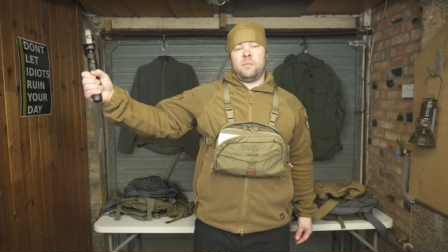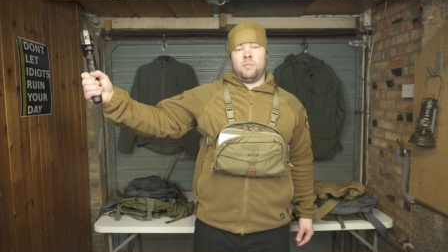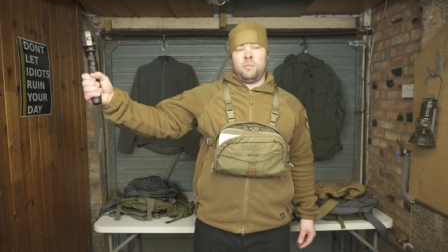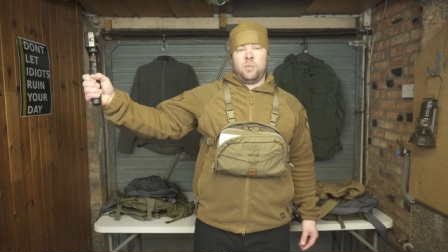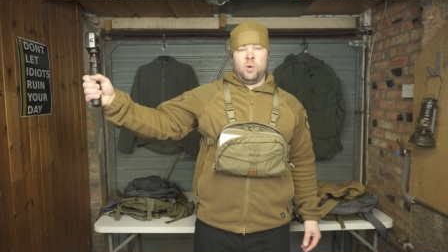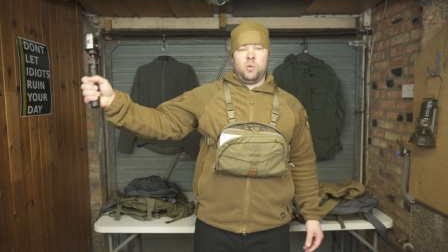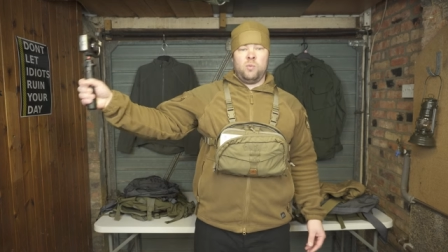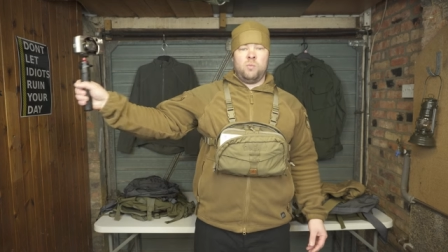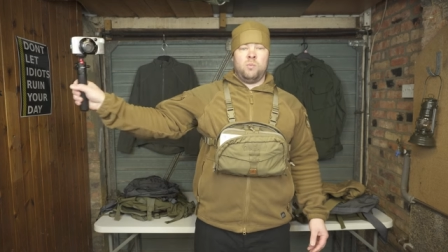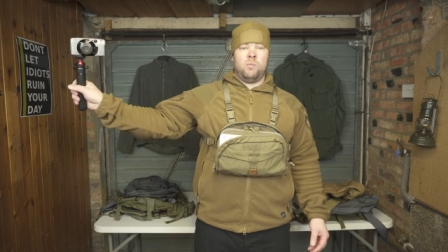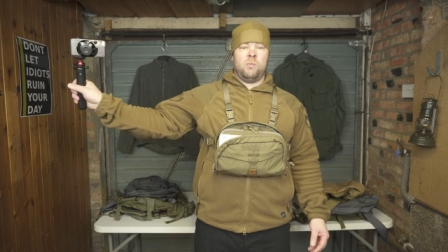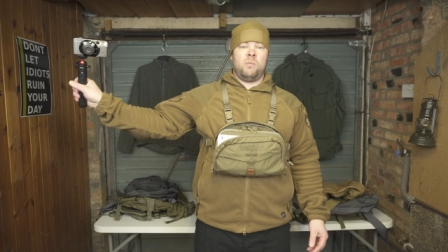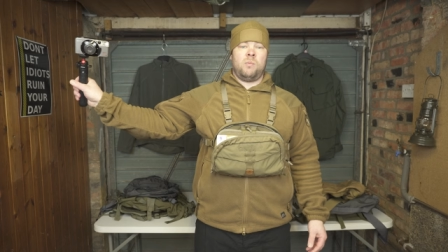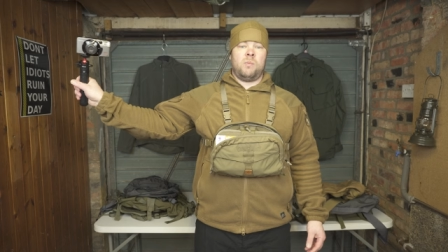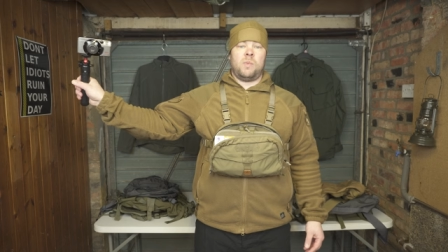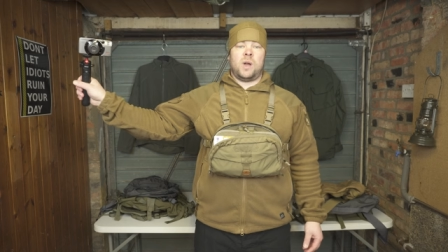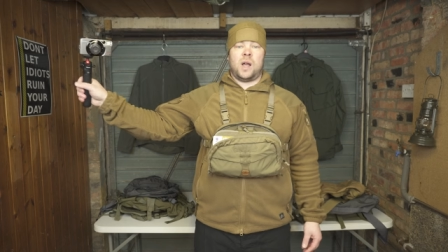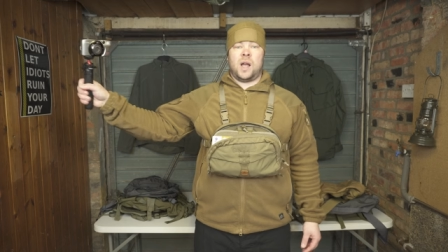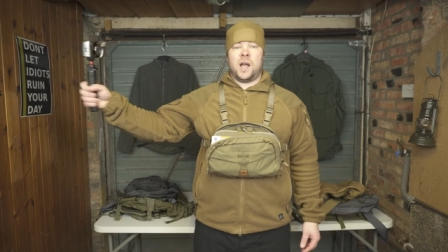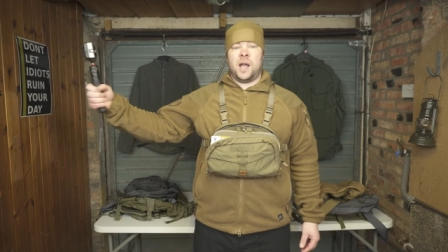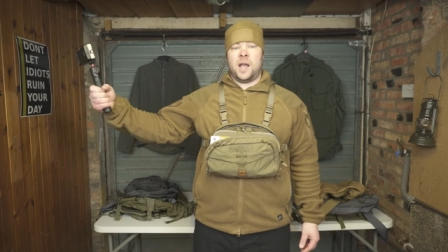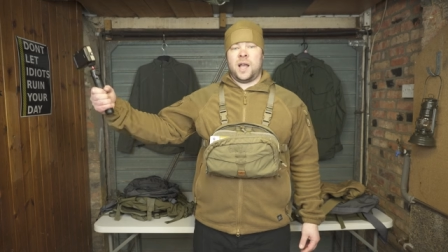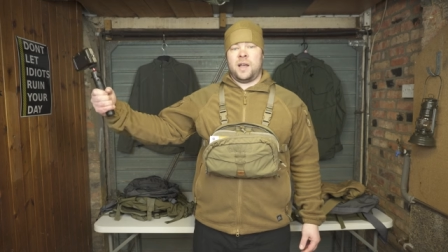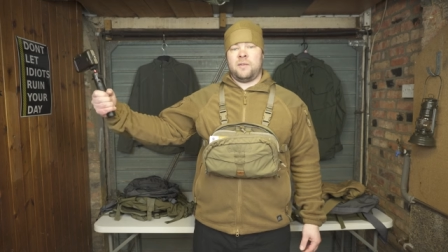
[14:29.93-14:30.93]
boom,
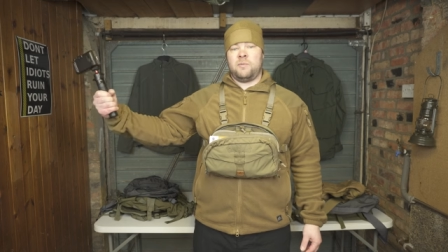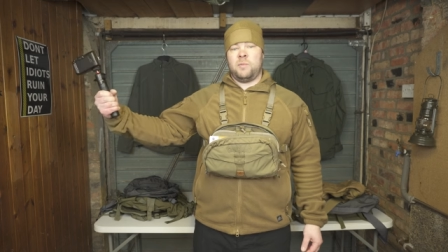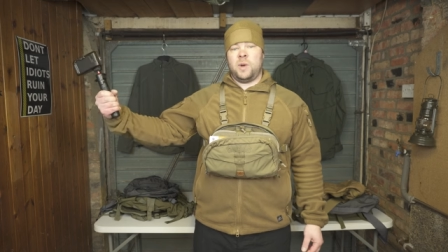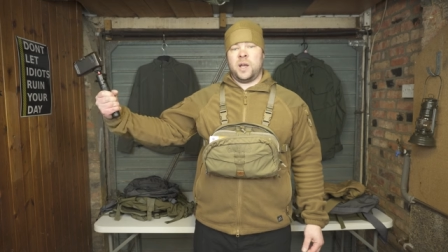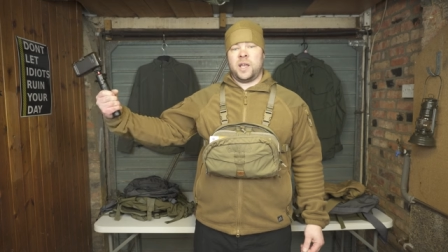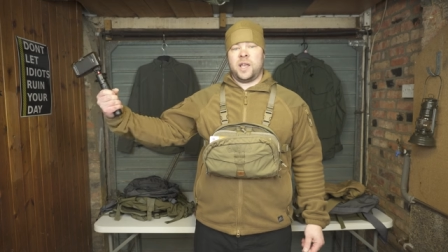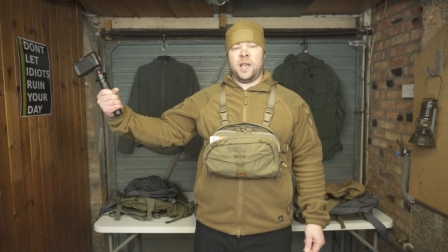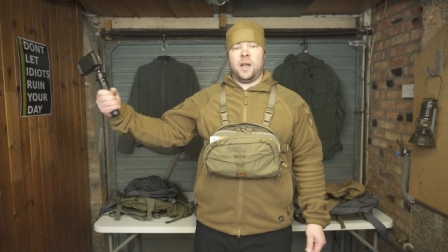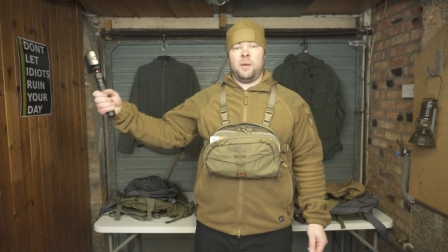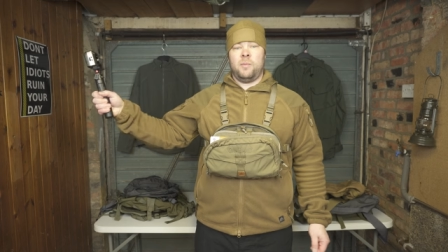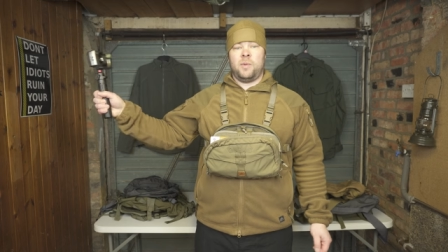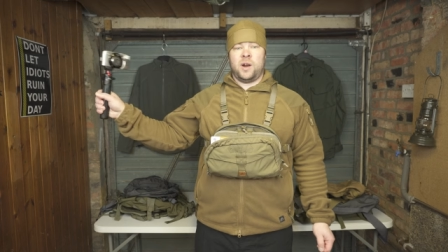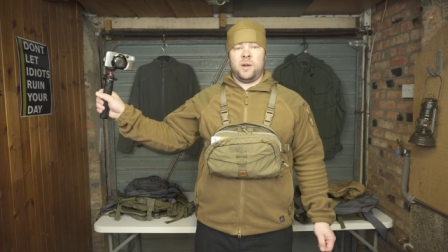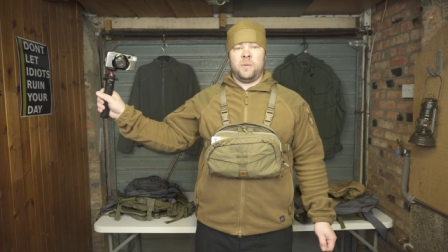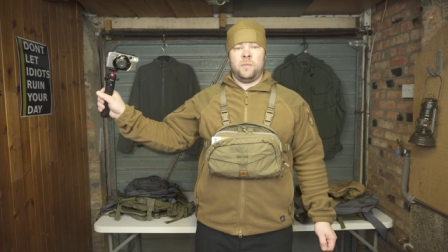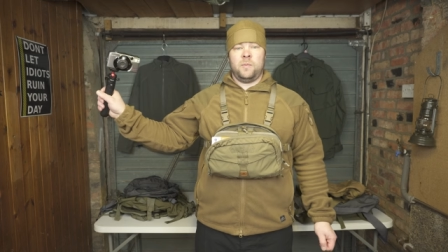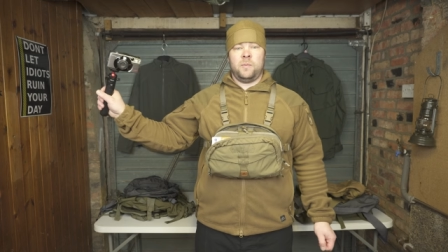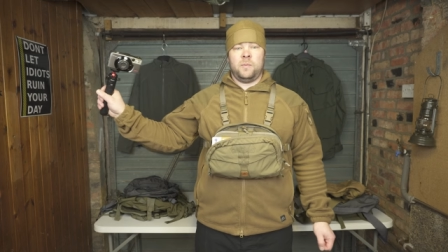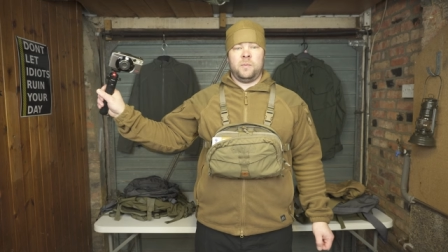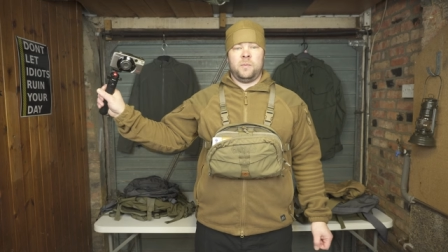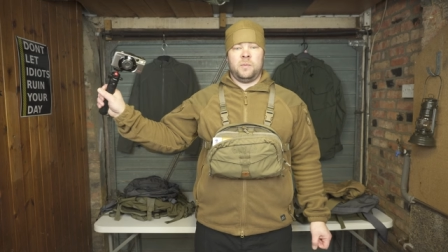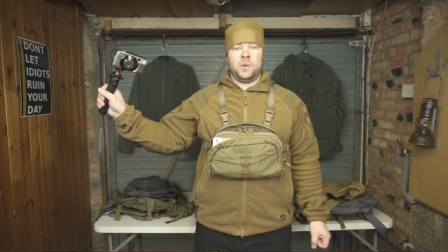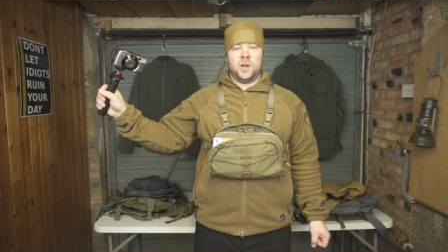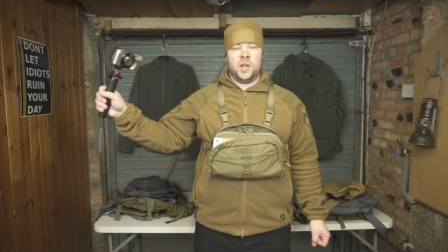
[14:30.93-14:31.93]
I have my camera
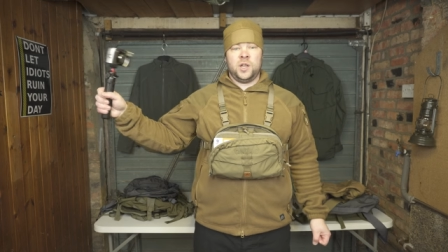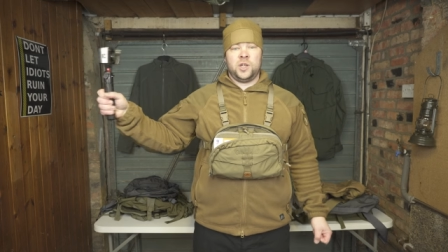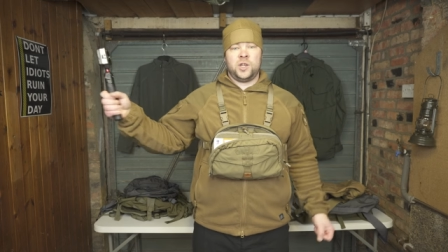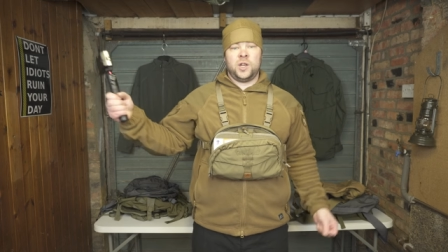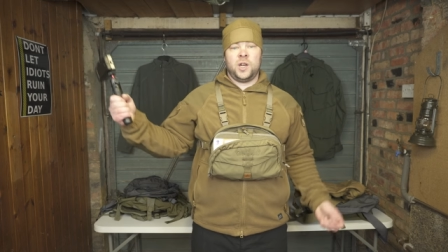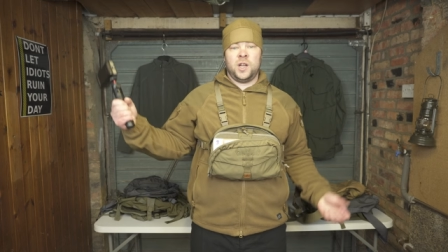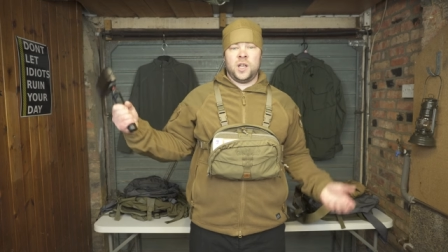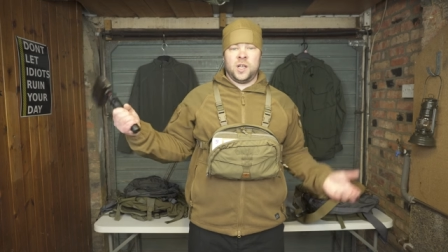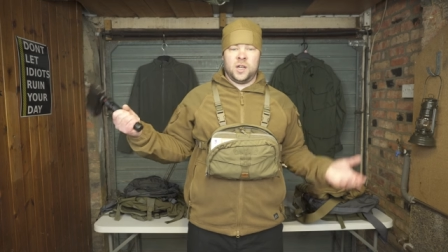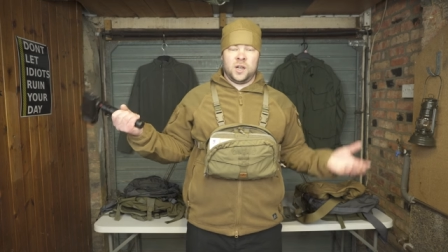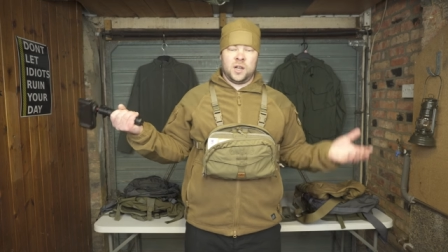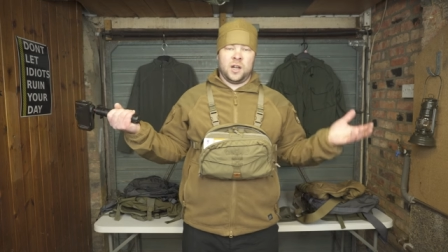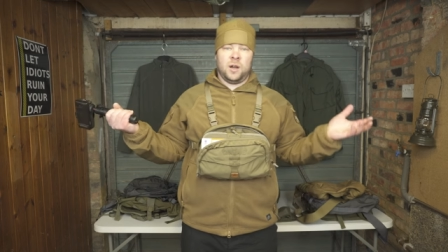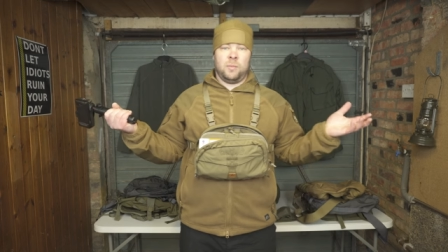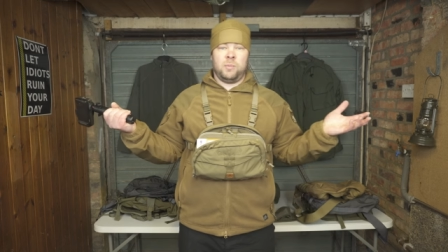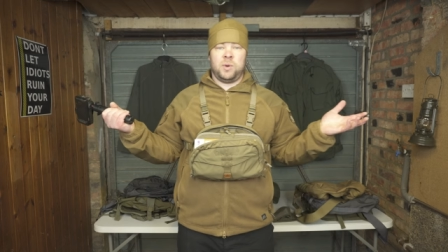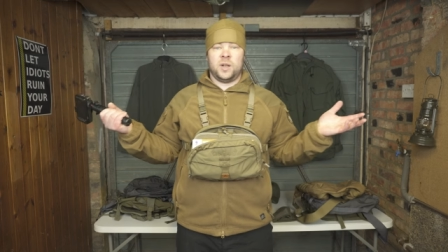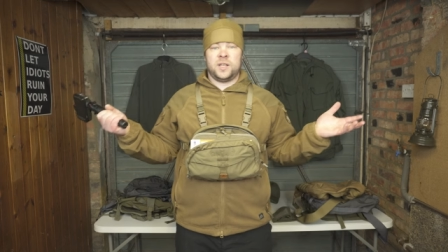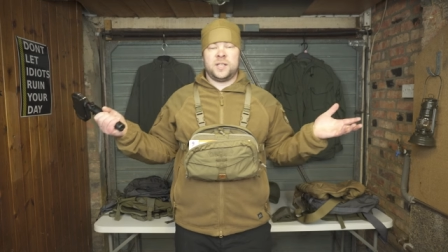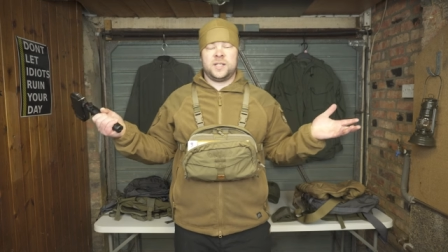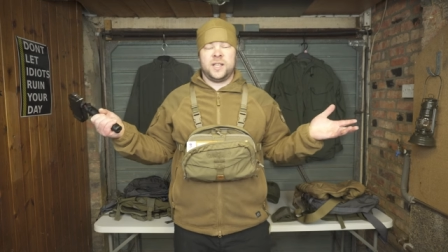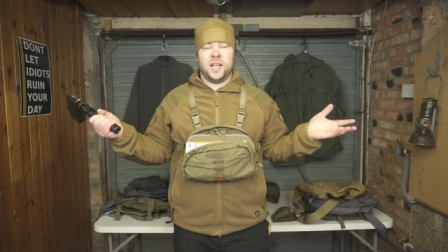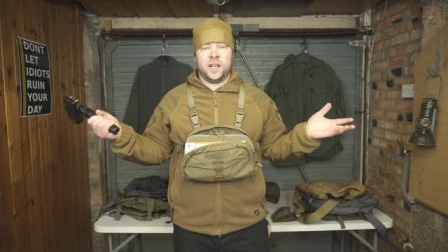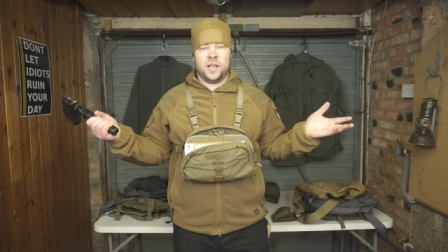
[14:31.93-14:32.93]
literally in a couple
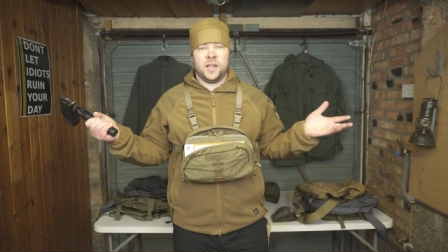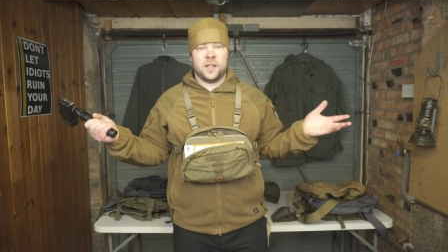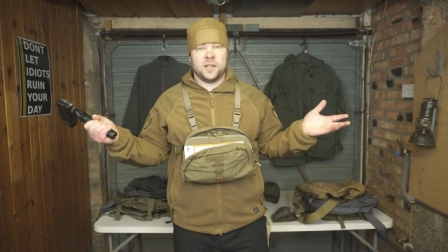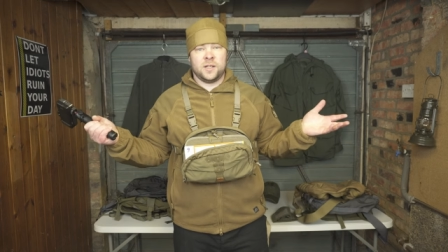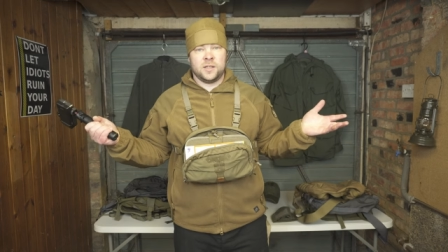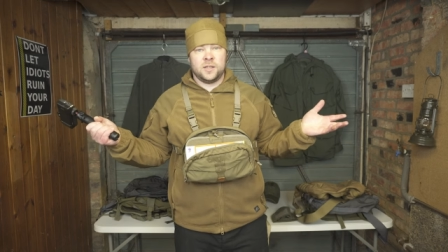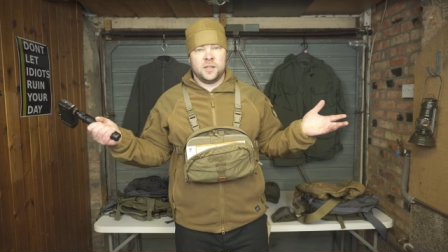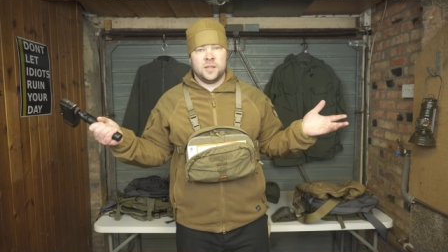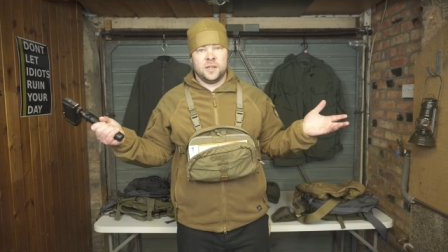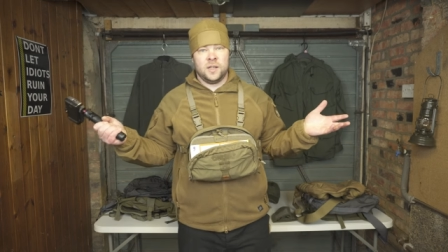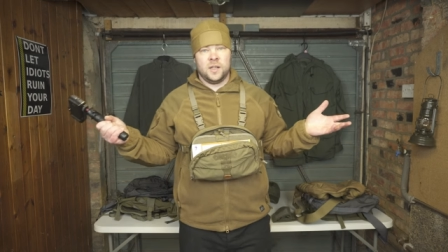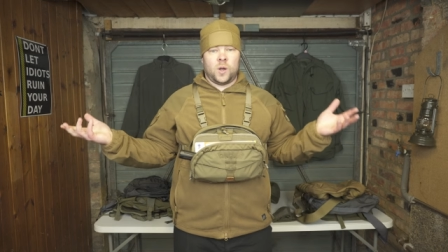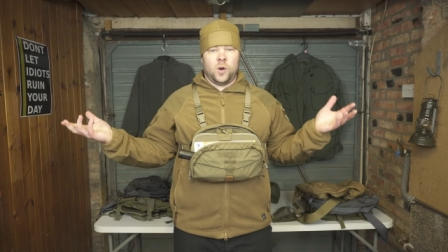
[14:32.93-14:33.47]
of seconds.